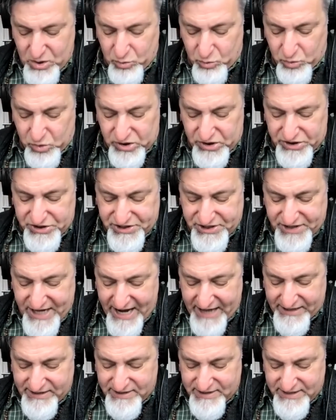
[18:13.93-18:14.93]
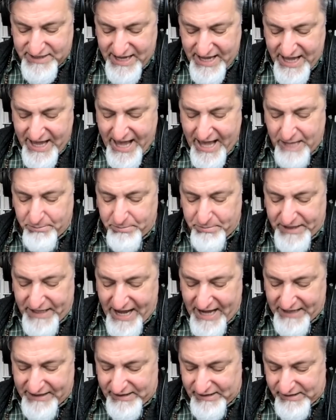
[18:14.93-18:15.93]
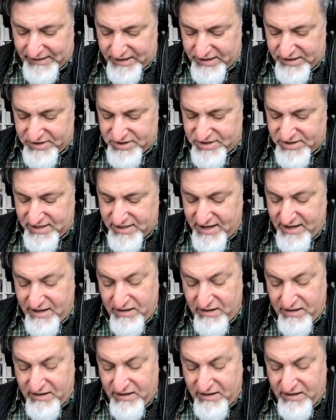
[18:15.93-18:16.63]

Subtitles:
wool socks and binoculars,